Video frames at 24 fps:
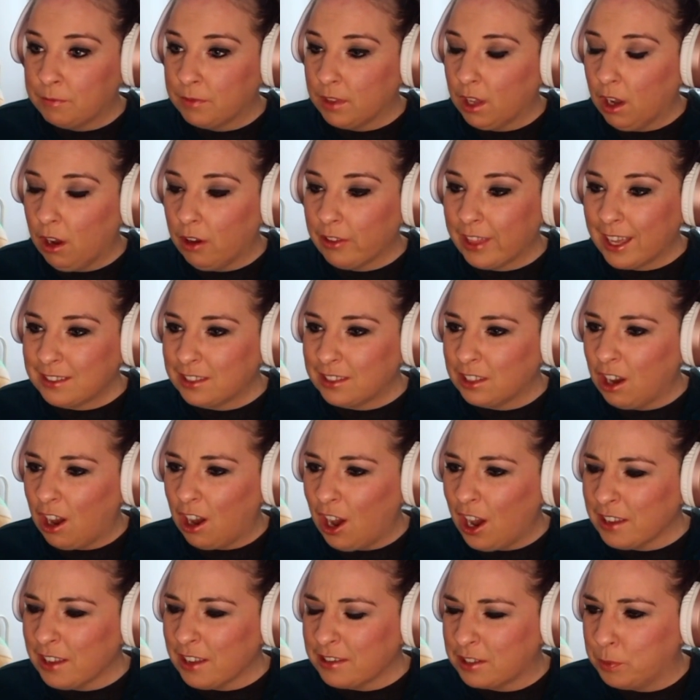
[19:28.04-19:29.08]
Oh, that's an
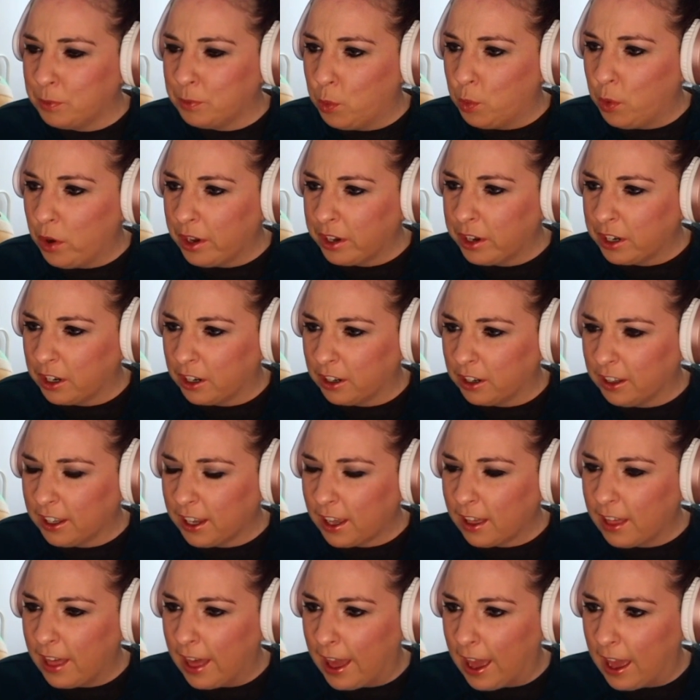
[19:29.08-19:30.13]
awesome winner. Look
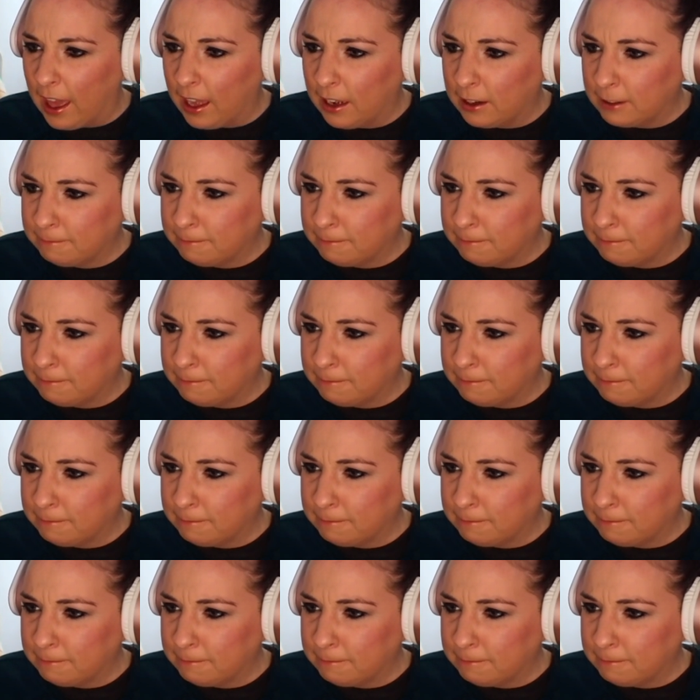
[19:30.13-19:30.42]
at that.